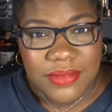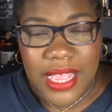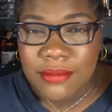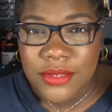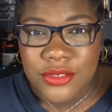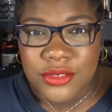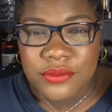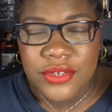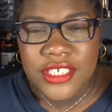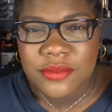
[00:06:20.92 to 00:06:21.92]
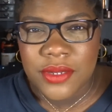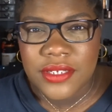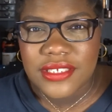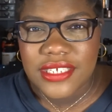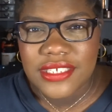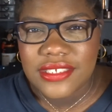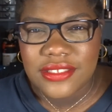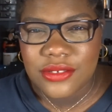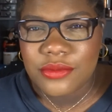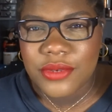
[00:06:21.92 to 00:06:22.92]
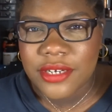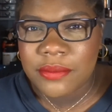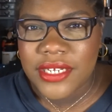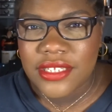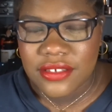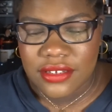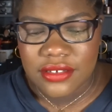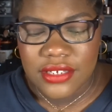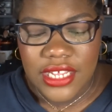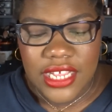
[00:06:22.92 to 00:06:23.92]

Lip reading: I'm not surprised, but it's nowhere being done.